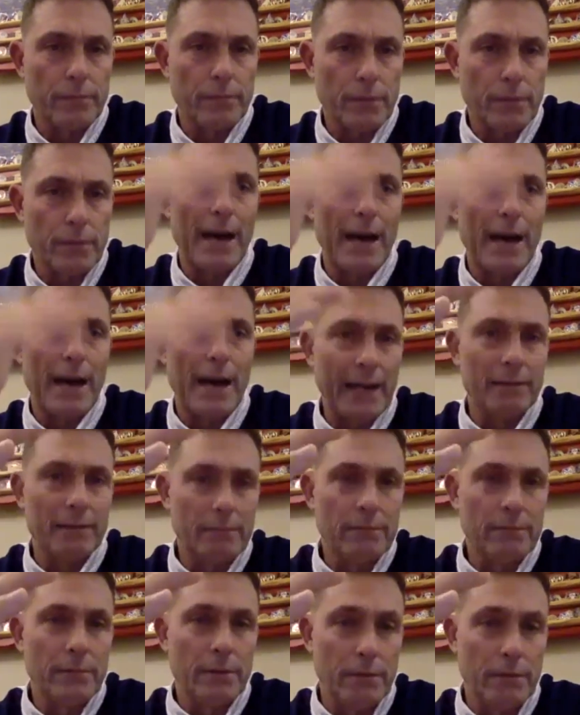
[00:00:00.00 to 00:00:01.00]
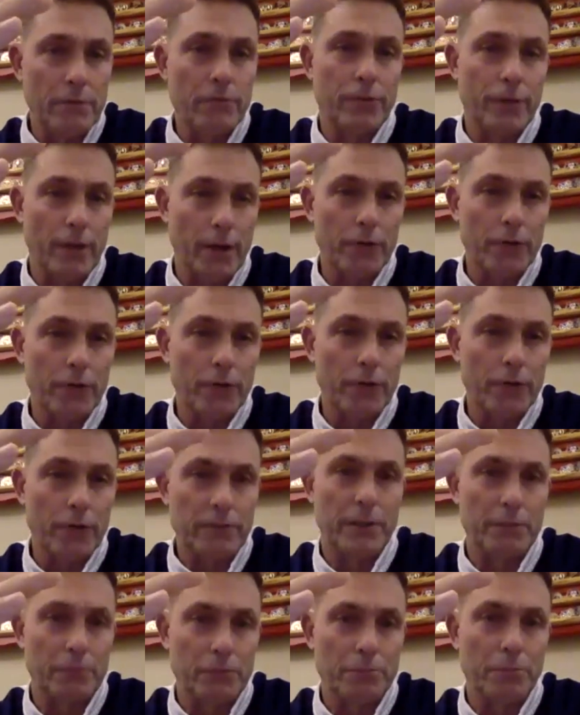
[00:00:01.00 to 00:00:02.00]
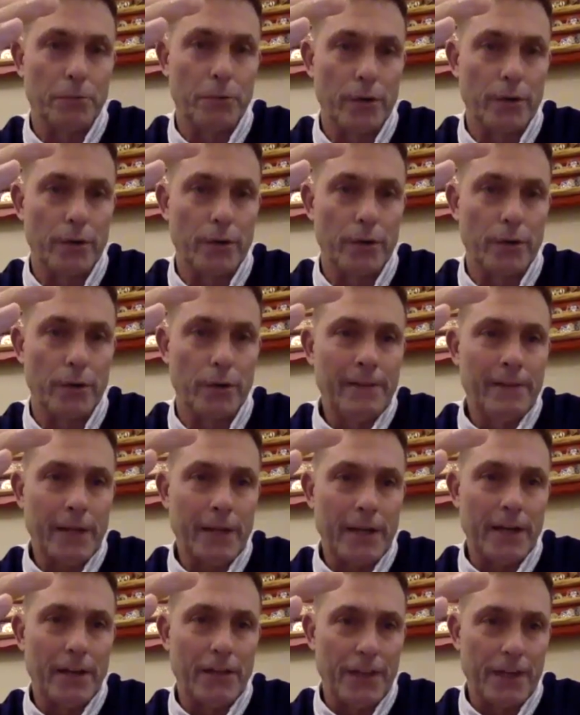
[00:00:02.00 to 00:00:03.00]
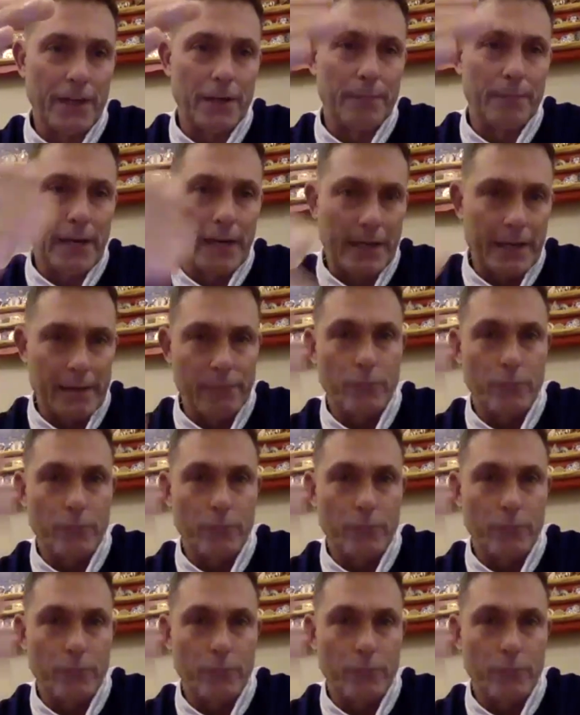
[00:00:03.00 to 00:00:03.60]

combat is the ultimate team sport. Now that I think about it,